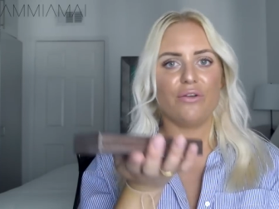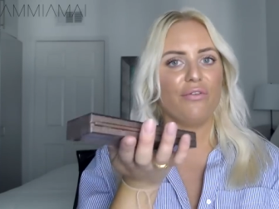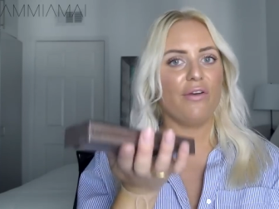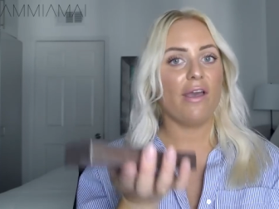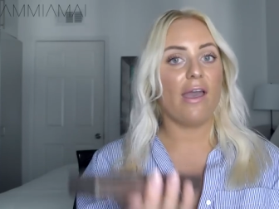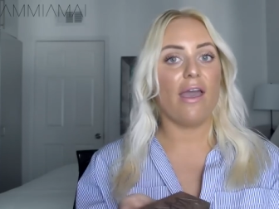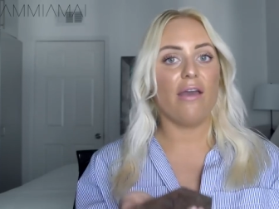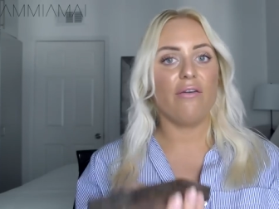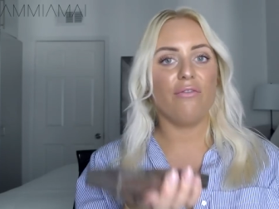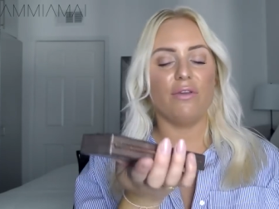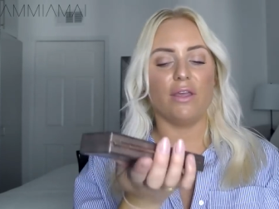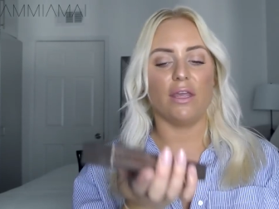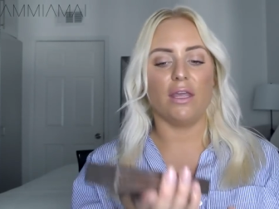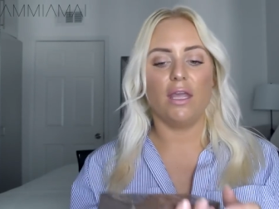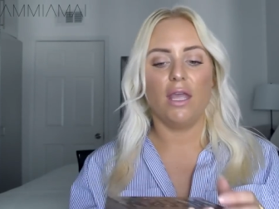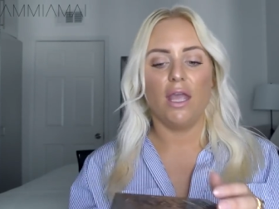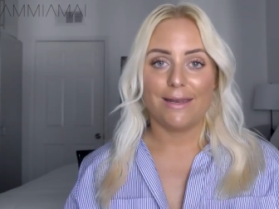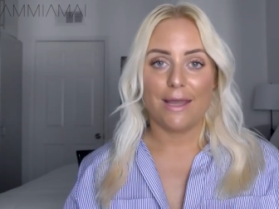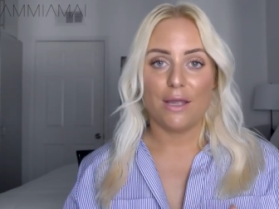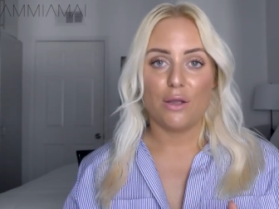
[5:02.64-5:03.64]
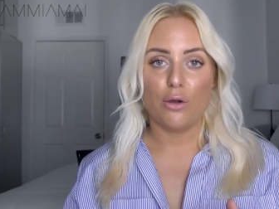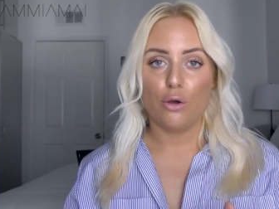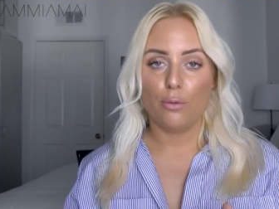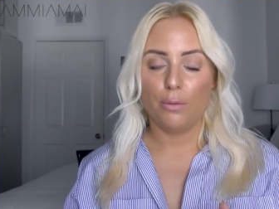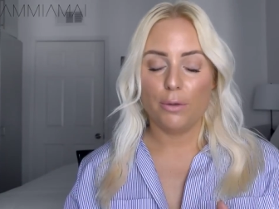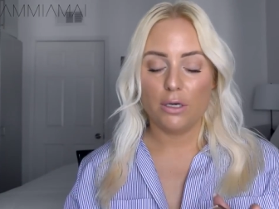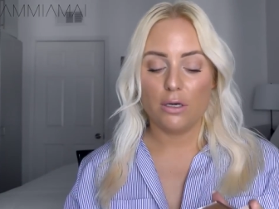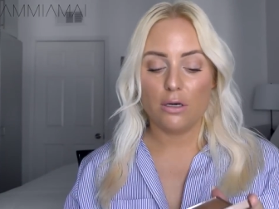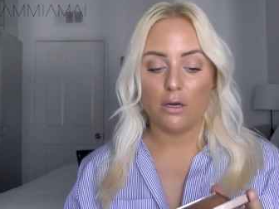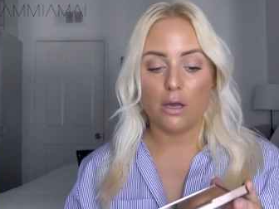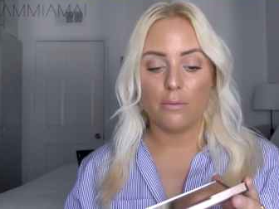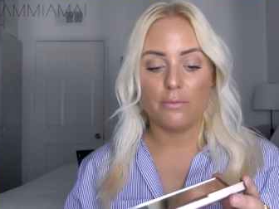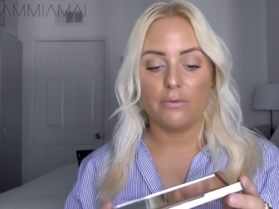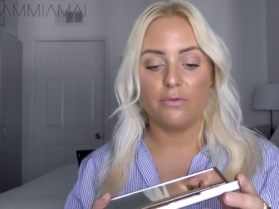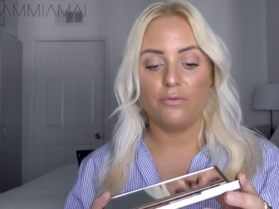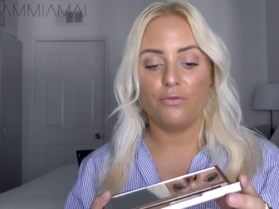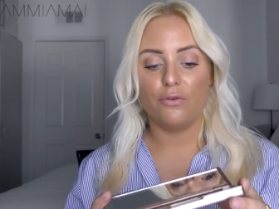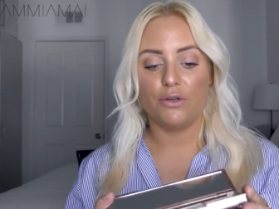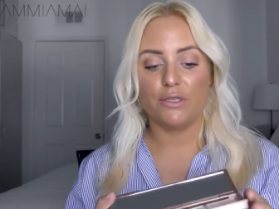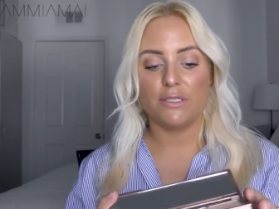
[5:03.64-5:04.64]
of heavy. I opened it up
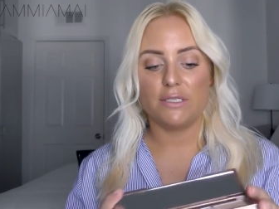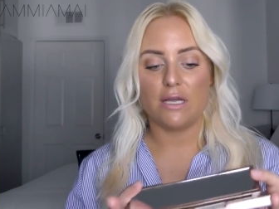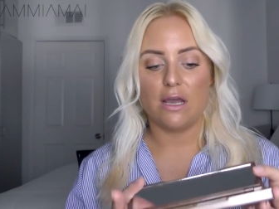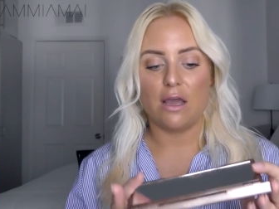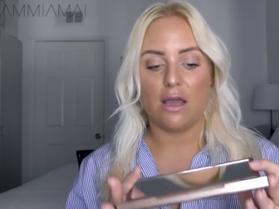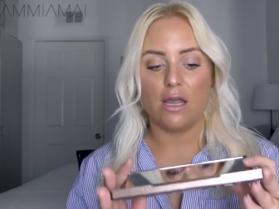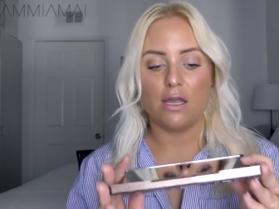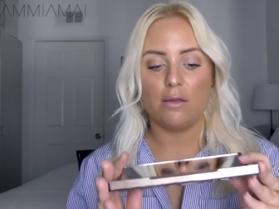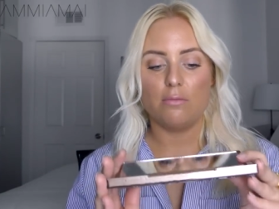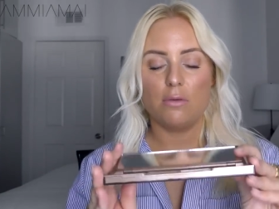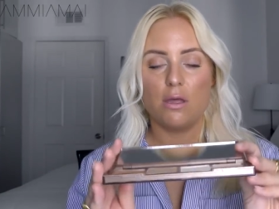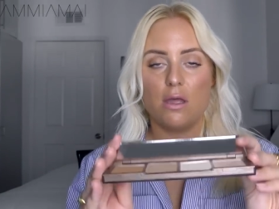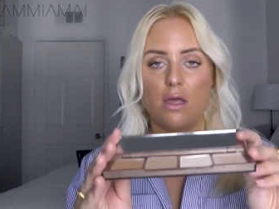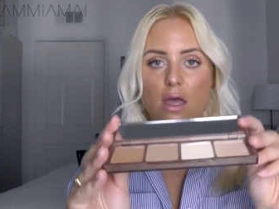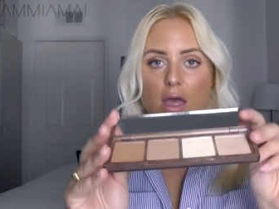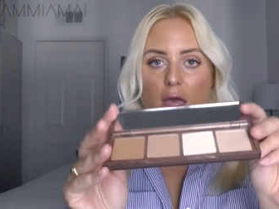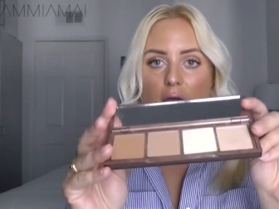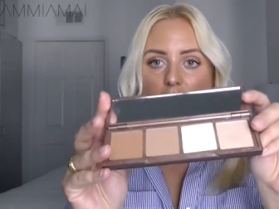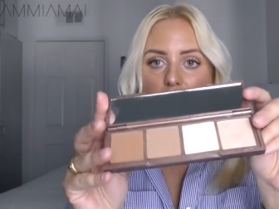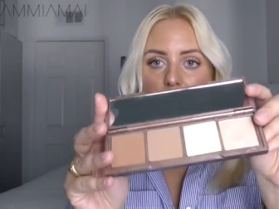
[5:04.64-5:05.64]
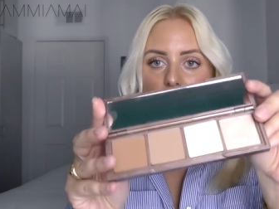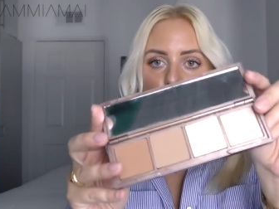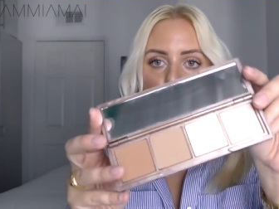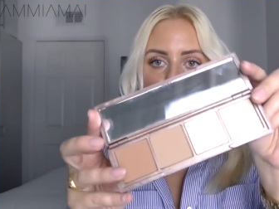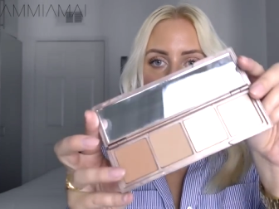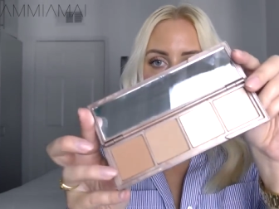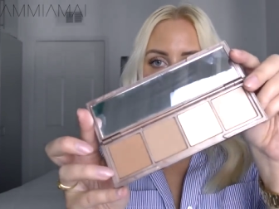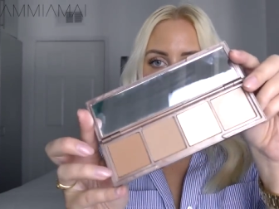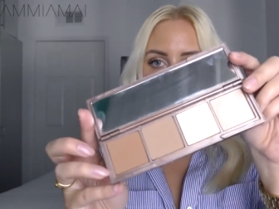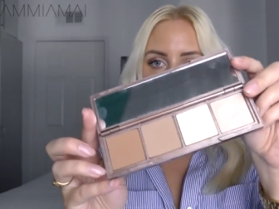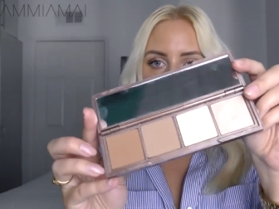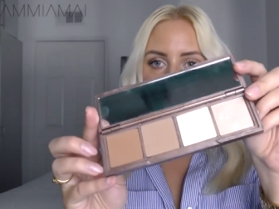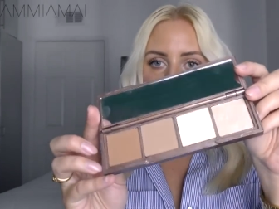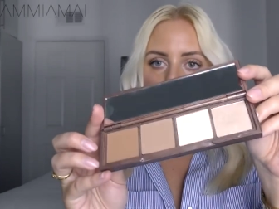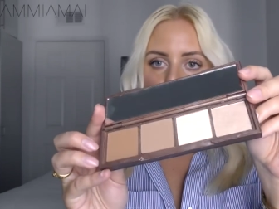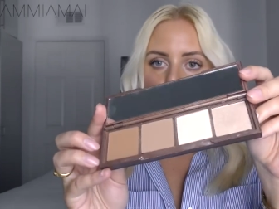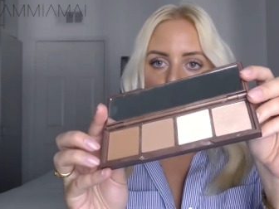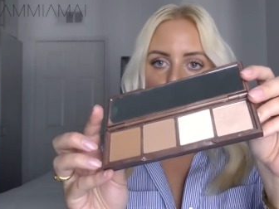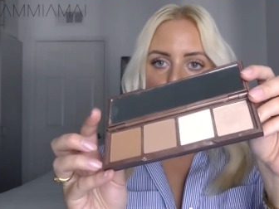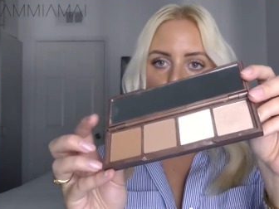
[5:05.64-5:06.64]
the first time and what I
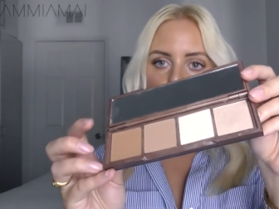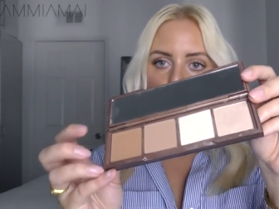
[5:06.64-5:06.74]
saw